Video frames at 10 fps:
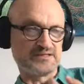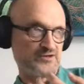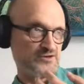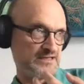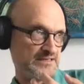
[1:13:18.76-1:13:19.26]

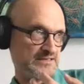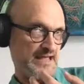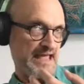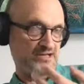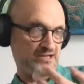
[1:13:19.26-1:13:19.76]
We'll be
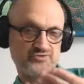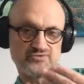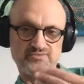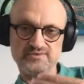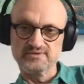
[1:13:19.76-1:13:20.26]
learning how
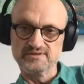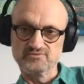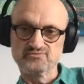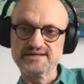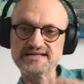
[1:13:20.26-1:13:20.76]
to
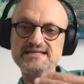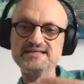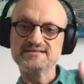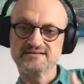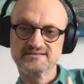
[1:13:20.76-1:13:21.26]

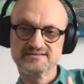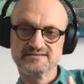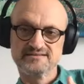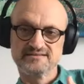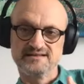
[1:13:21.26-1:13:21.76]
read
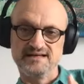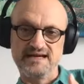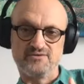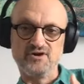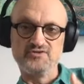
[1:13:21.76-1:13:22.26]

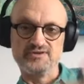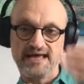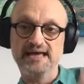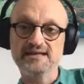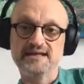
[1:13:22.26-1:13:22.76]
our
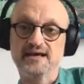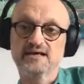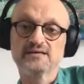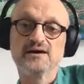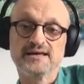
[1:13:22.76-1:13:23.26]
own
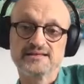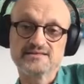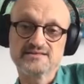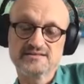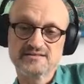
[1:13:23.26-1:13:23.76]
and our
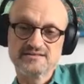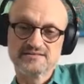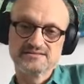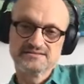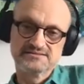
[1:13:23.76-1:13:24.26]
clients'
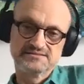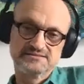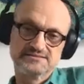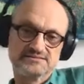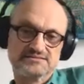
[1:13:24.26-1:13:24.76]

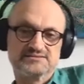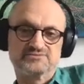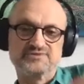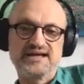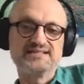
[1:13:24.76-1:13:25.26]

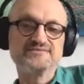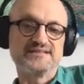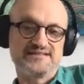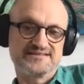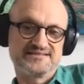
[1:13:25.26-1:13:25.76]

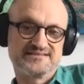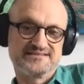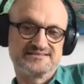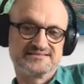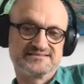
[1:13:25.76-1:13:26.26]
reactivities